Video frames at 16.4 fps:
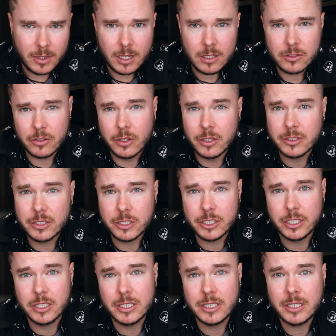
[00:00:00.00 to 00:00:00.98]
So those are
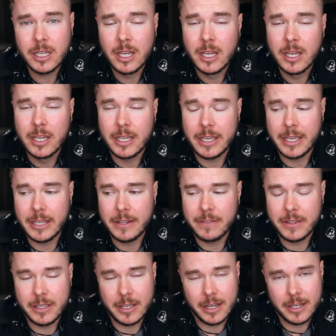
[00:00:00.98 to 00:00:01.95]
chilling in
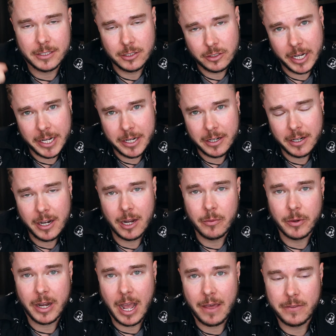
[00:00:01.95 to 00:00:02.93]
the strainer, and
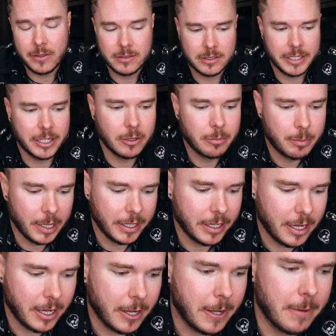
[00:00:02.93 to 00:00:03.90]
we're gonna add those later. But
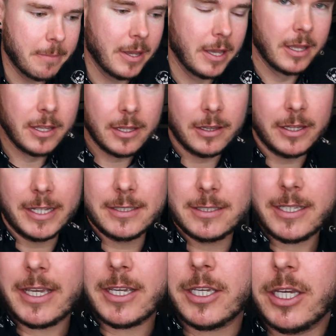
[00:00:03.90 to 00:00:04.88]
let's
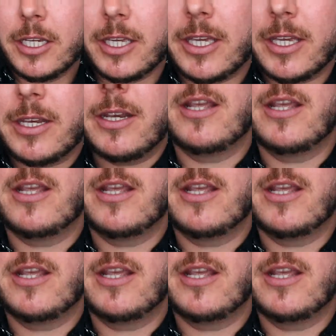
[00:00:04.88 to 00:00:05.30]
get cooking.